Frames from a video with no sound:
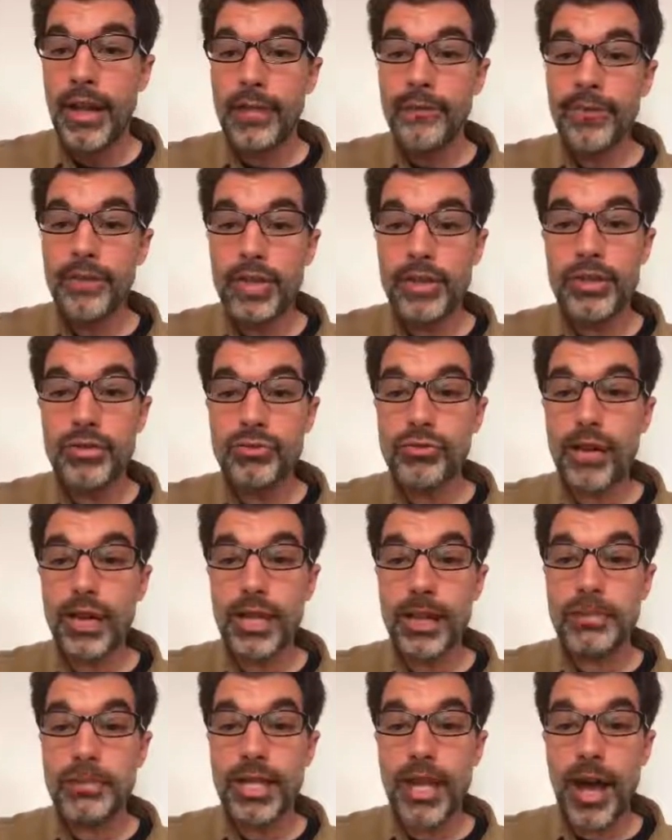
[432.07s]
this is
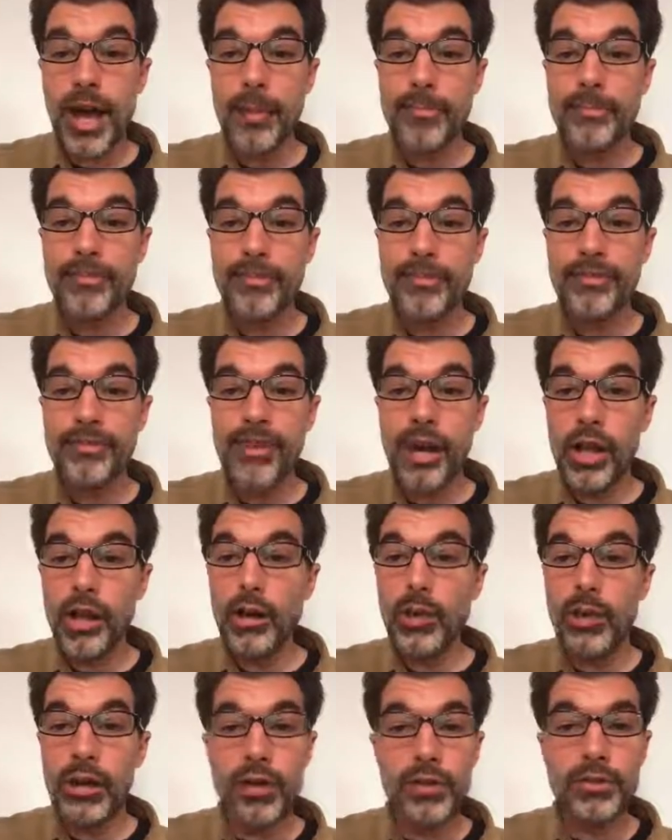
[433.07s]
right up top.
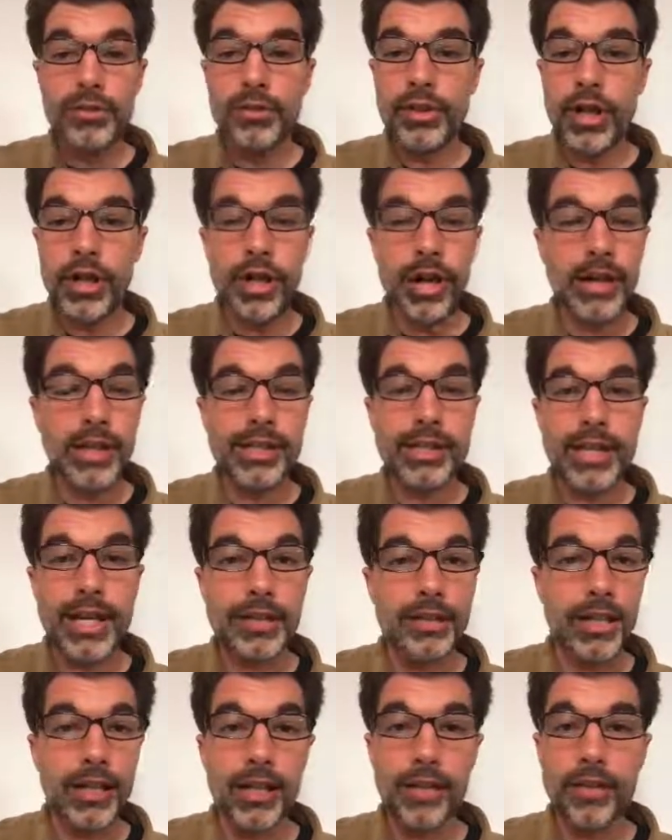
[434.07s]
Follow Young
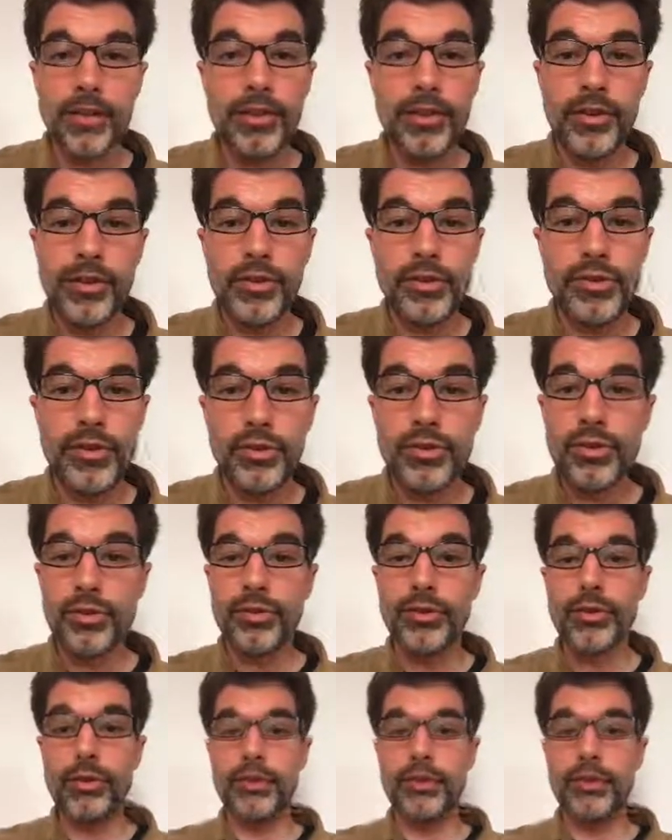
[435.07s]
Architect on all these other socials.